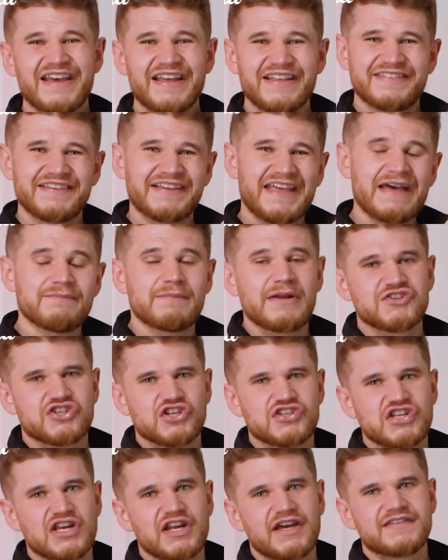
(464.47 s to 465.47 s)
to get
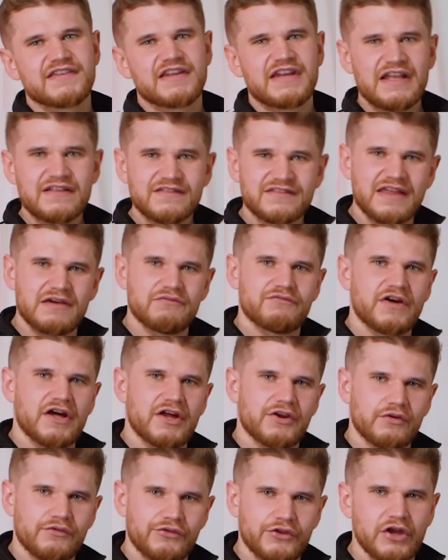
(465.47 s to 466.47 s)
Manchester United into that
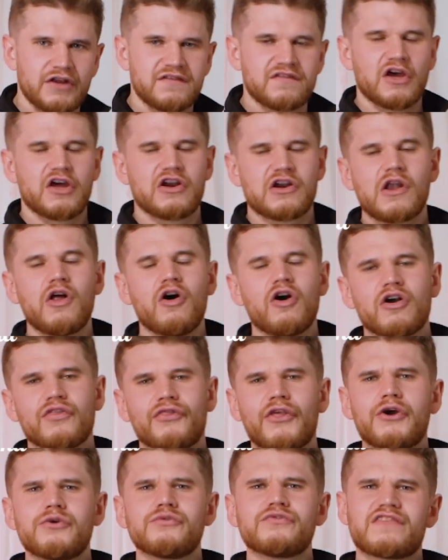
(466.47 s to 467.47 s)
final third, to unlock
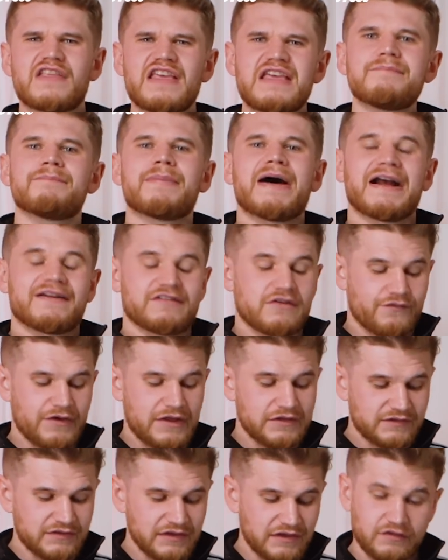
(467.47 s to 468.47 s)
those deep packed
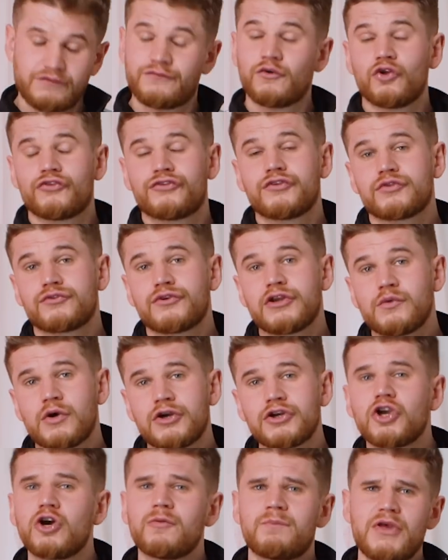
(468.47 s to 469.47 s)
defences. A
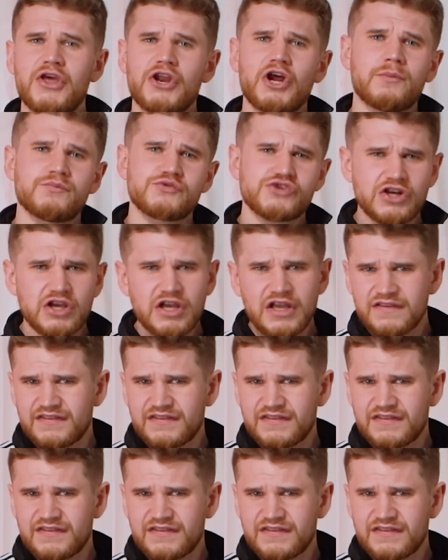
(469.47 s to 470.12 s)
4-2-3-1 could be an option.